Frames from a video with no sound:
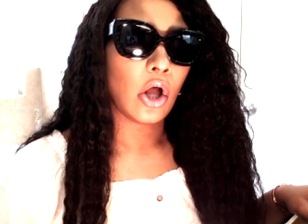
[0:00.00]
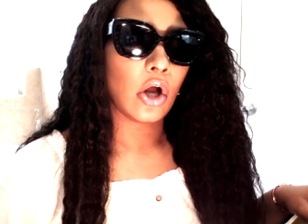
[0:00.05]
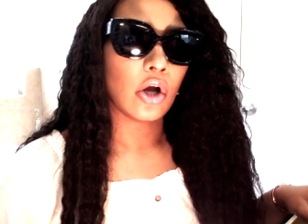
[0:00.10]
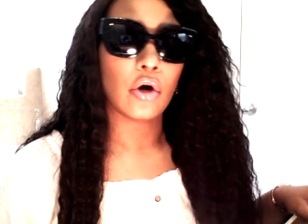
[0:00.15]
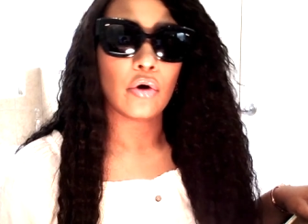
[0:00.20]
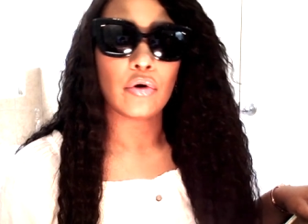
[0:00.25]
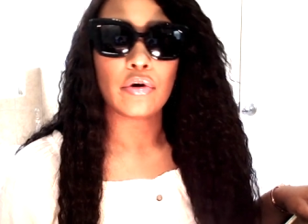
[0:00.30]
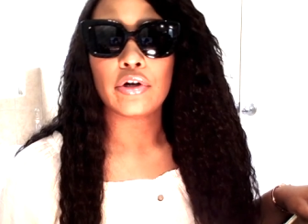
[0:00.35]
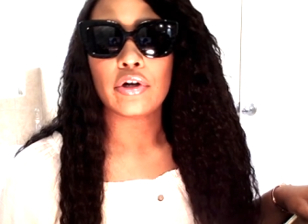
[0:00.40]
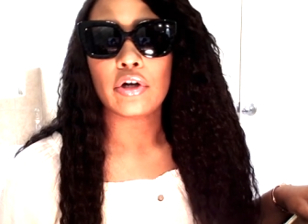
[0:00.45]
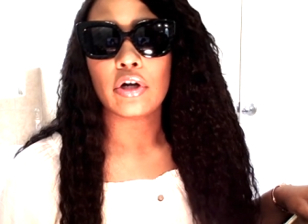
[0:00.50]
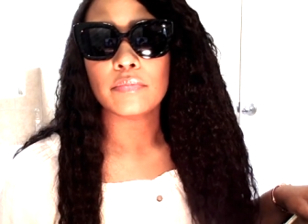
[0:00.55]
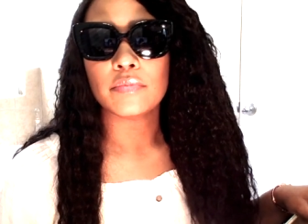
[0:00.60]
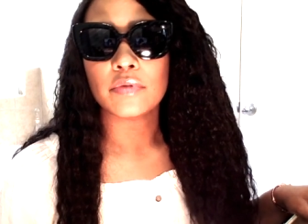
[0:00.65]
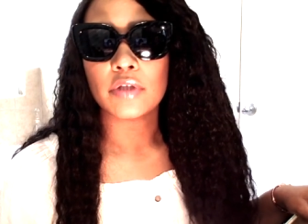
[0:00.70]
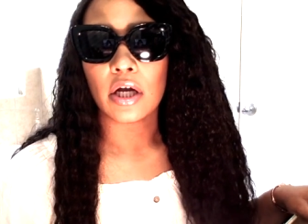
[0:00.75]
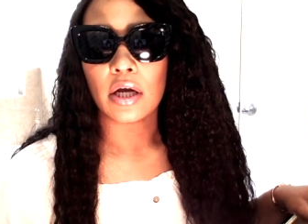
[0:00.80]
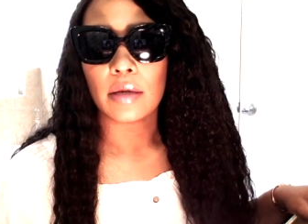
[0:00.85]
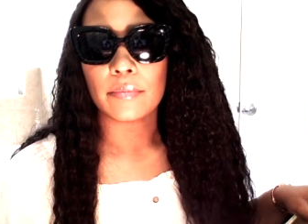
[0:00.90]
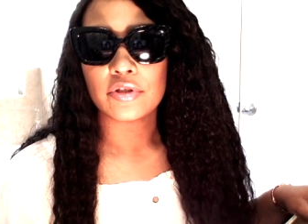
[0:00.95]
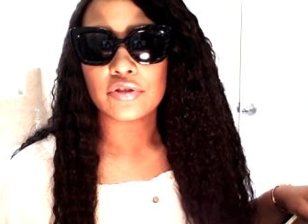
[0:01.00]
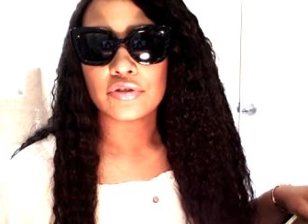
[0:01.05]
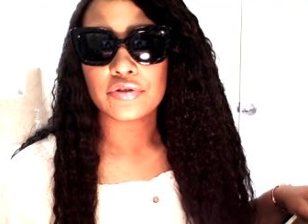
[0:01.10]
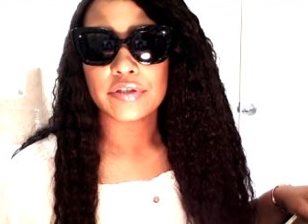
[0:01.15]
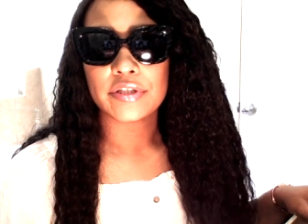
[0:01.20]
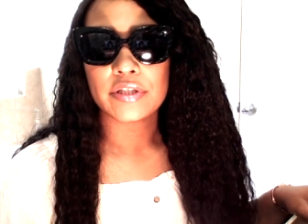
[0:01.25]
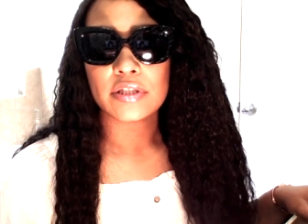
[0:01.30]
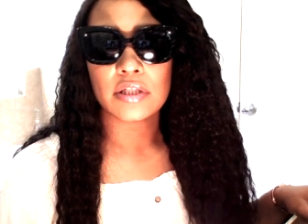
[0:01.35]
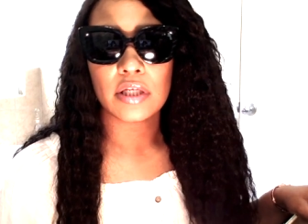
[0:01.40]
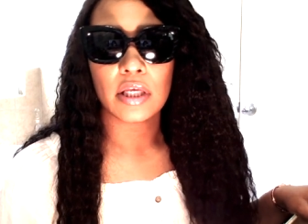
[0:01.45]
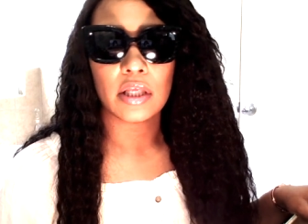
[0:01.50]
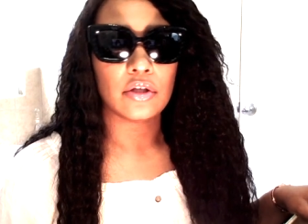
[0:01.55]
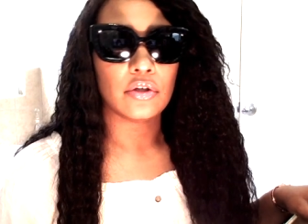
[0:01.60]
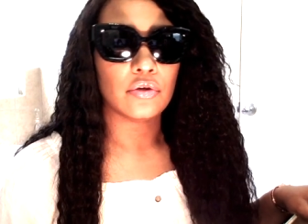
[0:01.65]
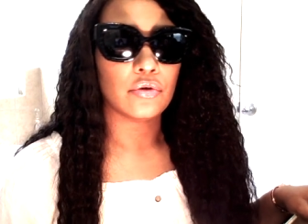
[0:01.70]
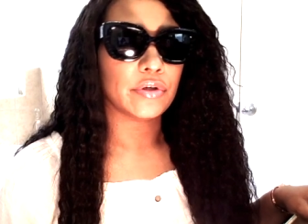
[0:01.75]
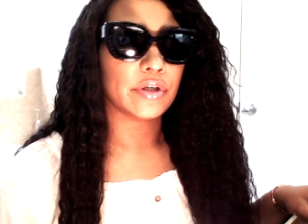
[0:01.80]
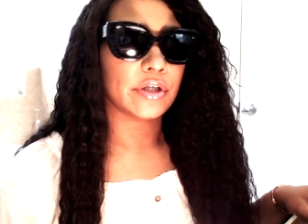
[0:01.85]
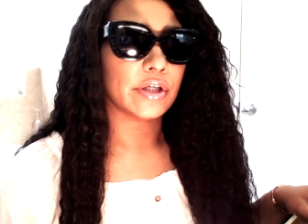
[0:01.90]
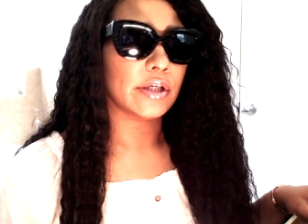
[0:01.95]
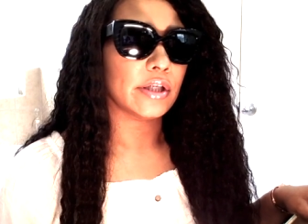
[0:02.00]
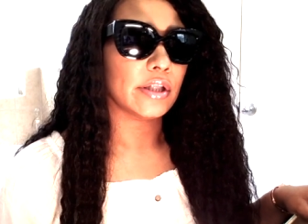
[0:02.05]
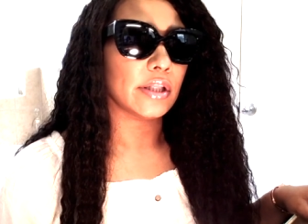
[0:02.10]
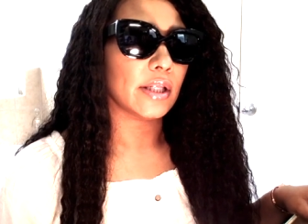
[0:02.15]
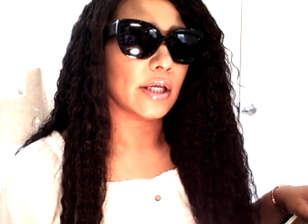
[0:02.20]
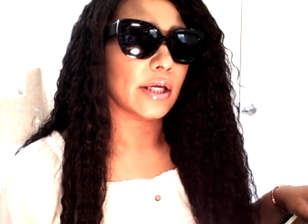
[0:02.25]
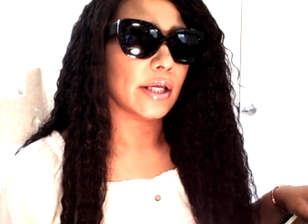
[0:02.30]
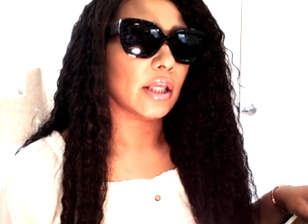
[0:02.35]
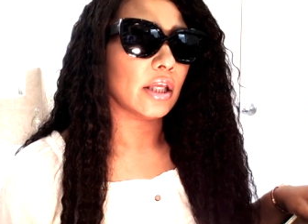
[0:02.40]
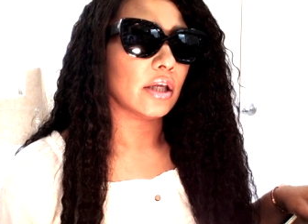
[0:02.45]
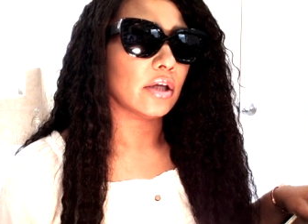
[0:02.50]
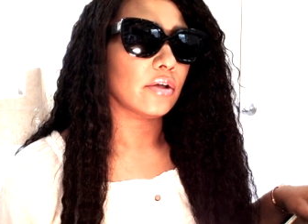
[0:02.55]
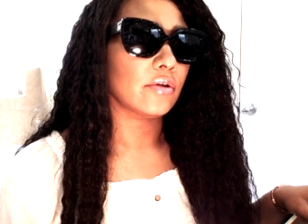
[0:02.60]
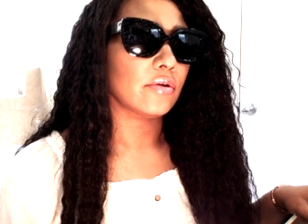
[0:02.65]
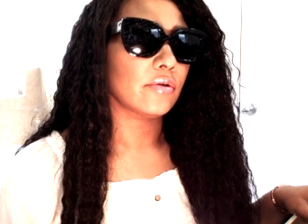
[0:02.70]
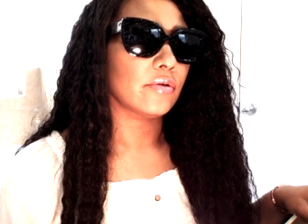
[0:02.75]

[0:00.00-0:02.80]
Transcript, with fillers: go to your optometrist and you'll get like